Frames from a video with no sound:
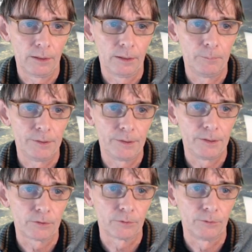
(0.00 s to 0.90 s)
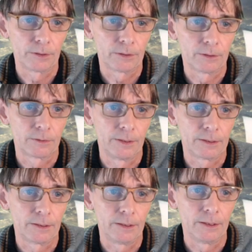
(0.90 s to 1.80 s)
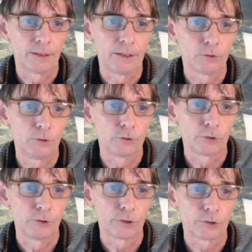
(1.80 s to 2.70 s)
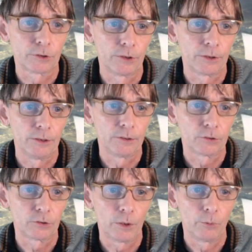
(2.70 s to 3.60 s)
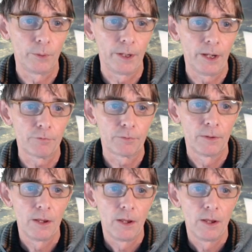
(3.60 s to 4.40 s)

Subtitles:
let me see, it's connected here, is also not conducting. So what do we have?